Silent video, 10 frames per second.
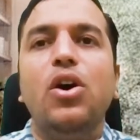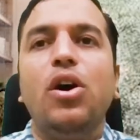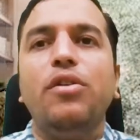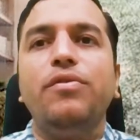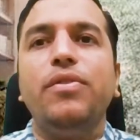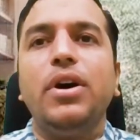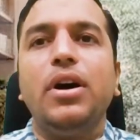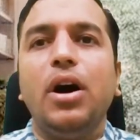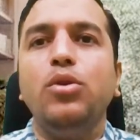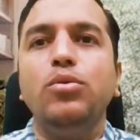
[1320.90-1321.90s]
of
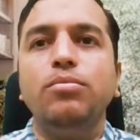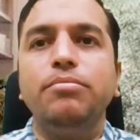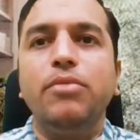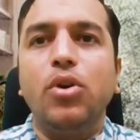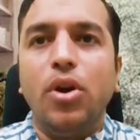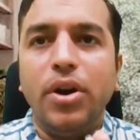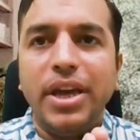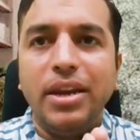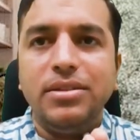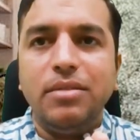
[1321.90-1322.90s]
how
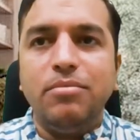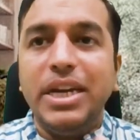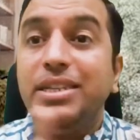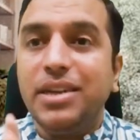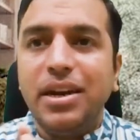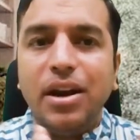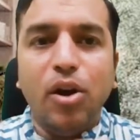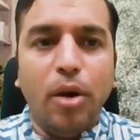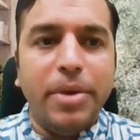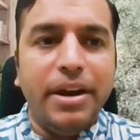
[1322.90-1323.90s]
colonialism in general
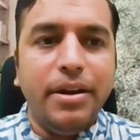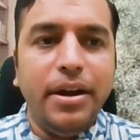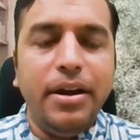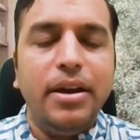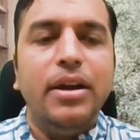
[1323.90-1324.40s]
operated,